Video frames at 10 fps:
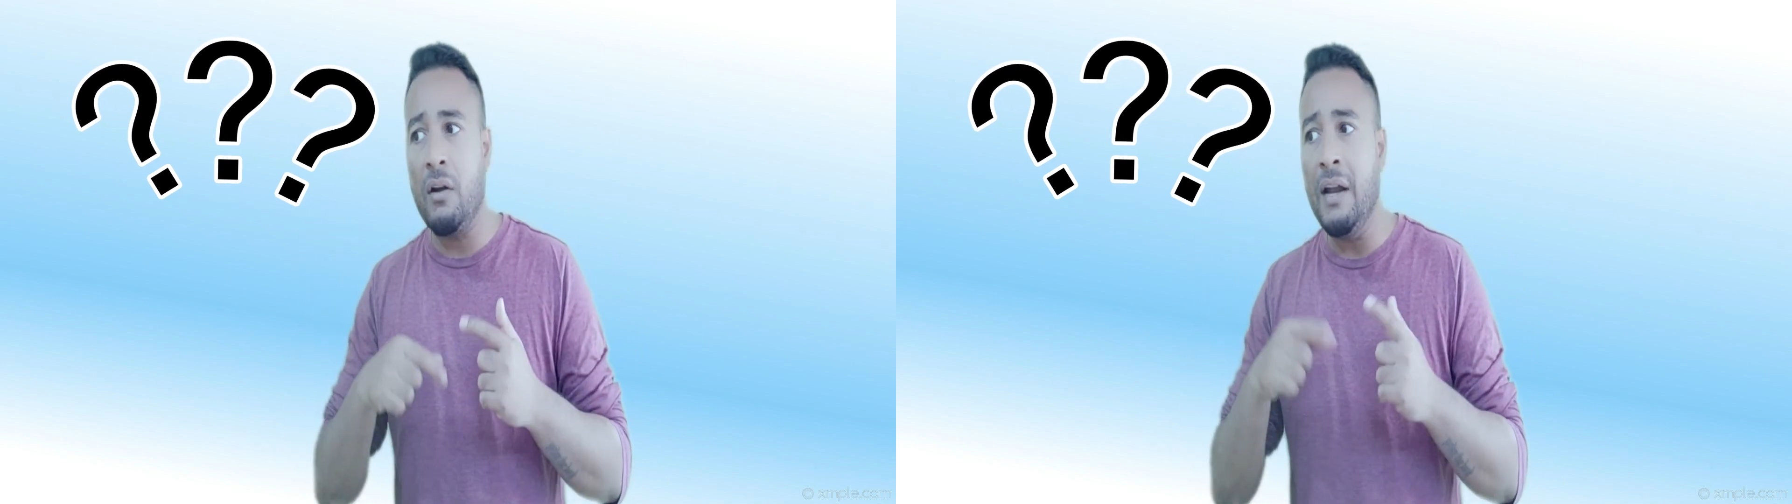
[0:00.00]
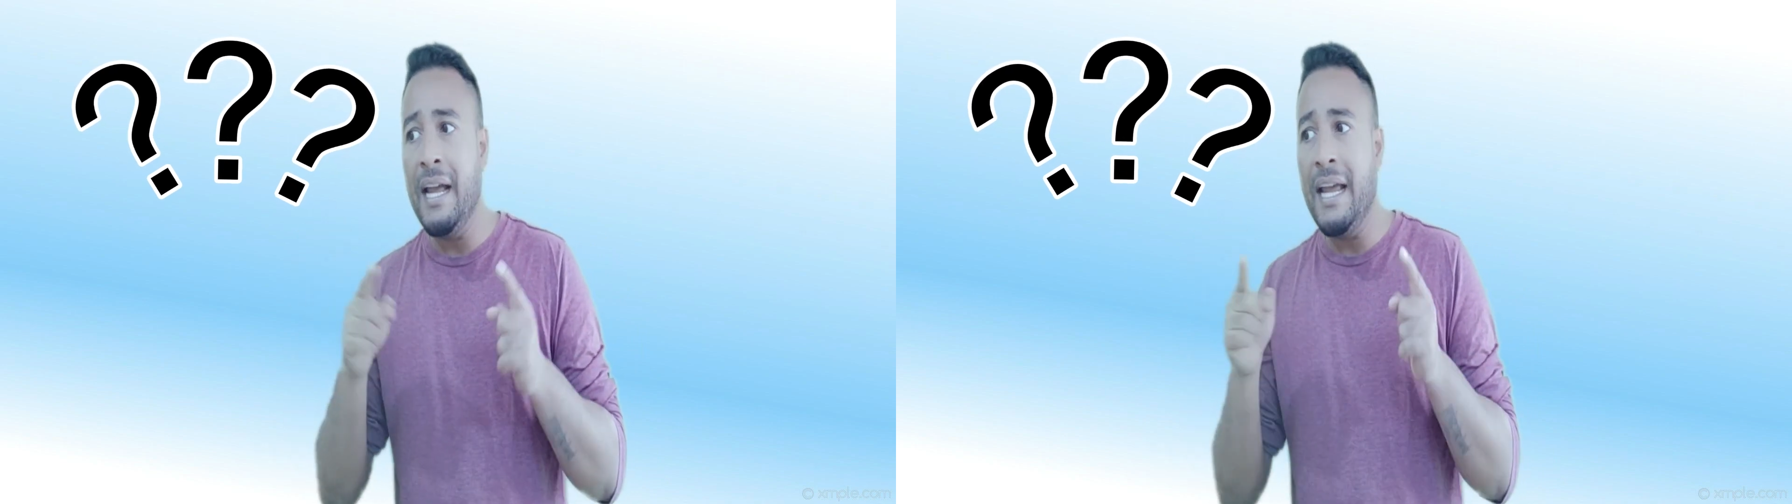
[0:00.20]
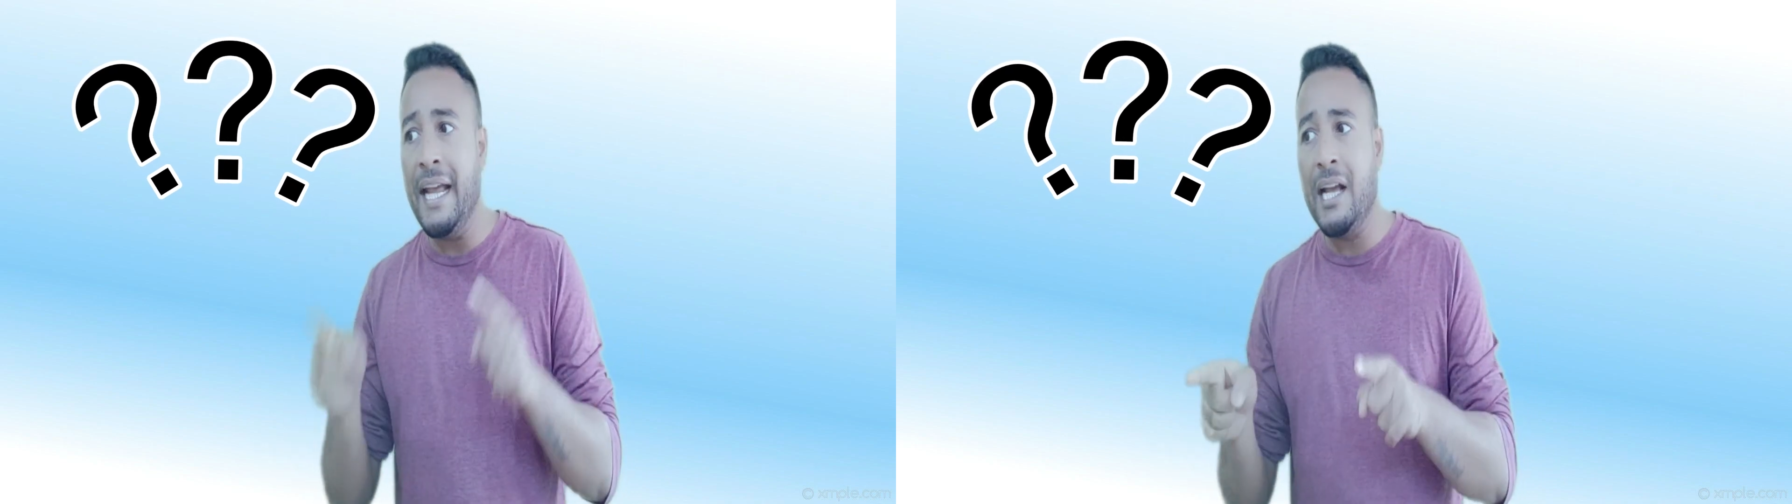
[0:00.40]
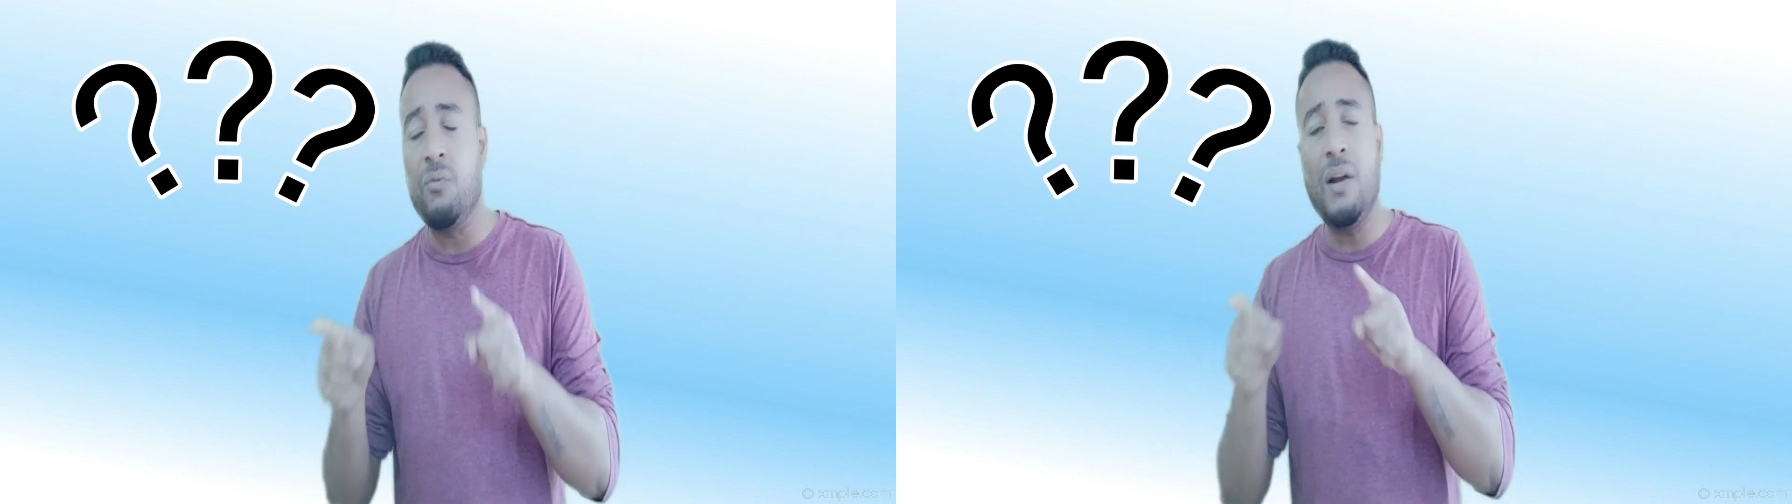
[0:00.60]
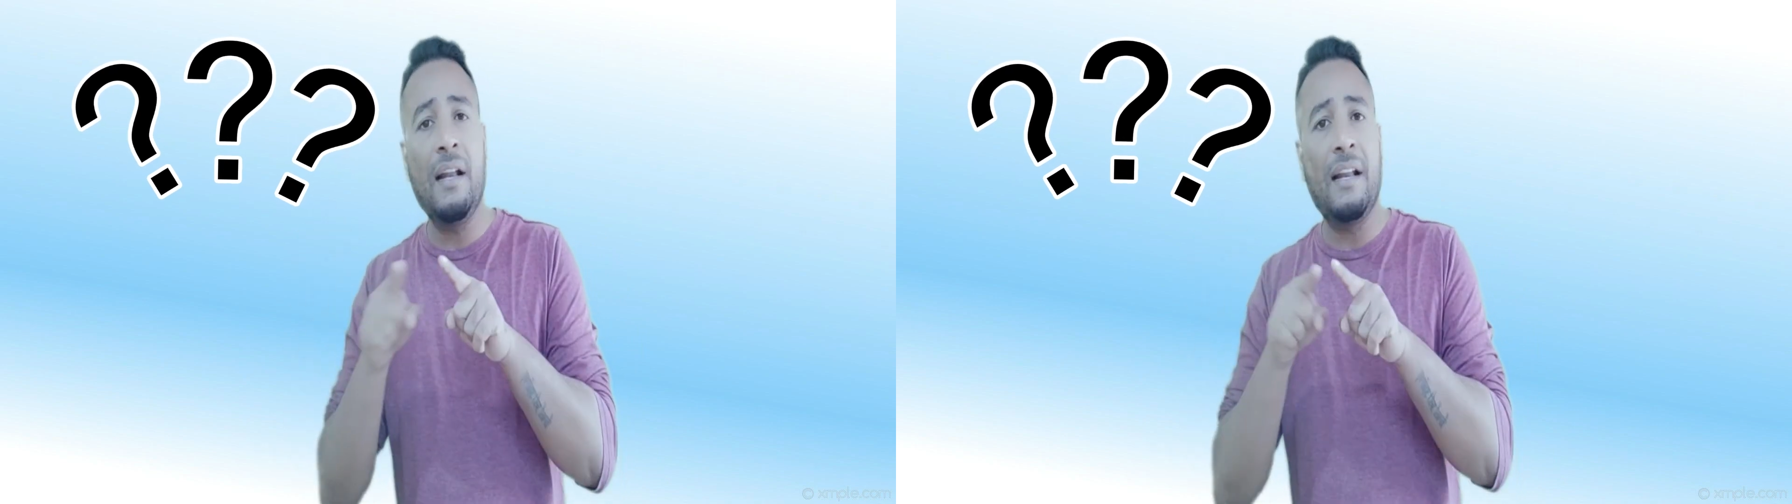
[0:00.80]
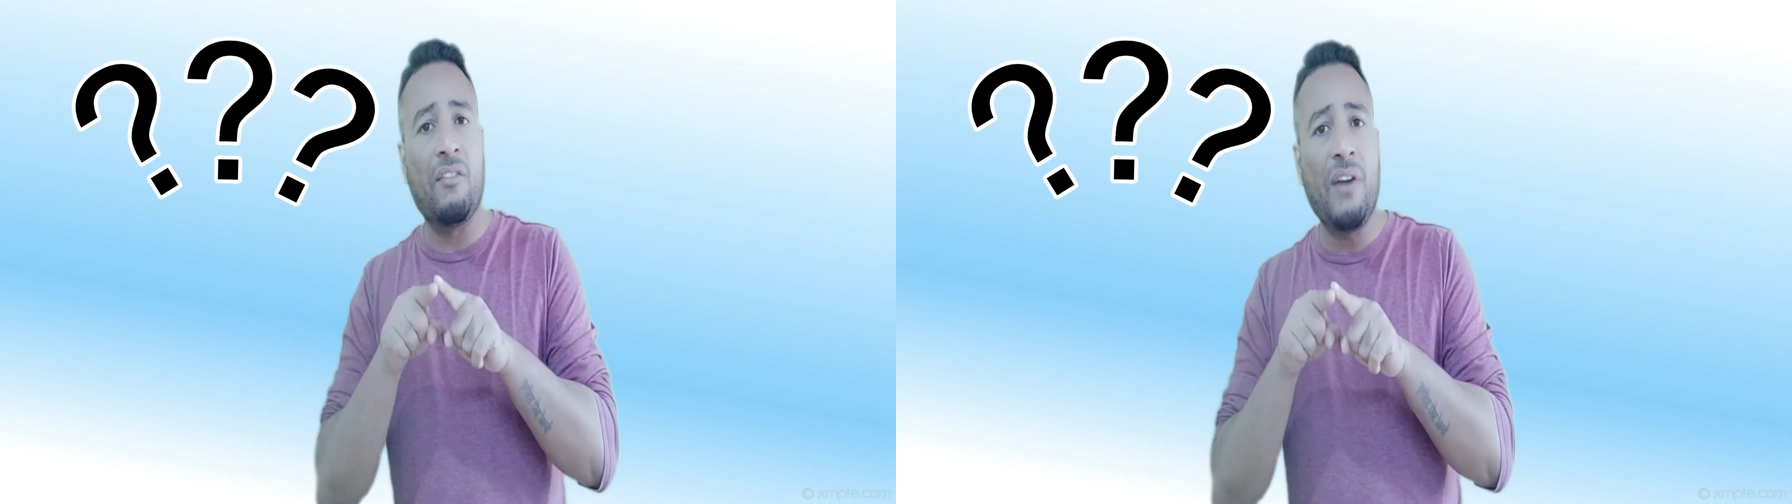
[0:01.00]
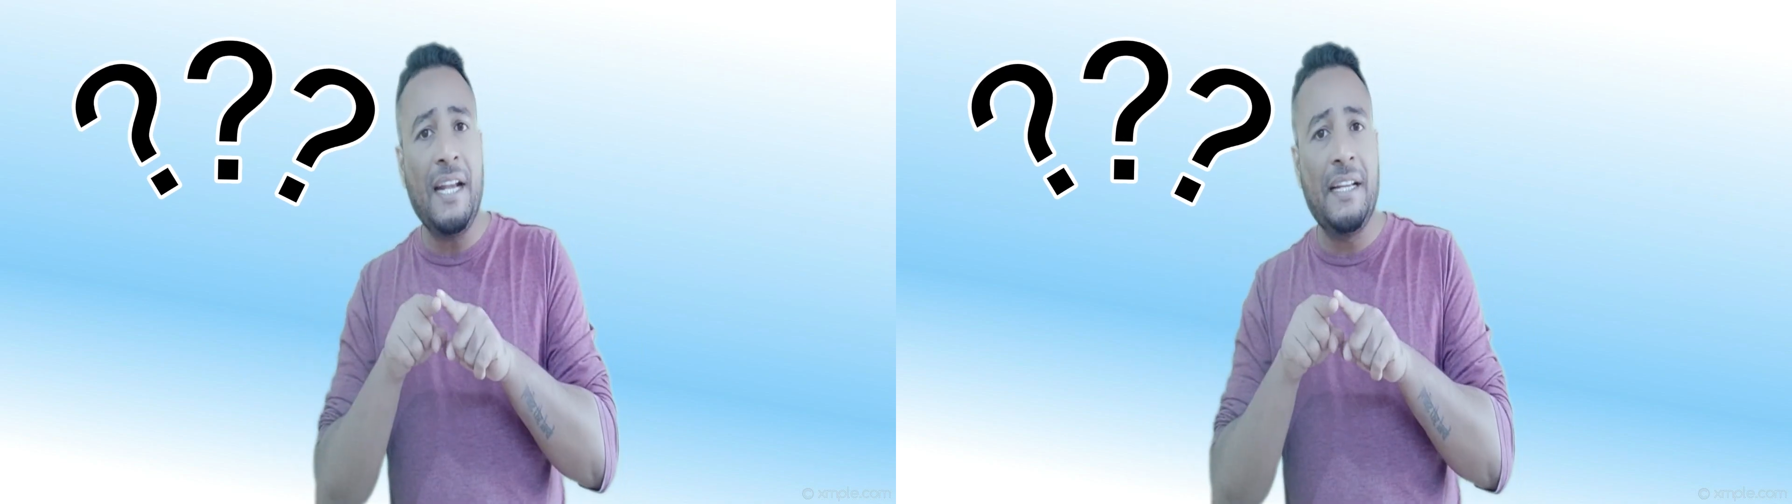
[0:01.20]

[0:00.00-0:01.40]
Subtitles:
or equal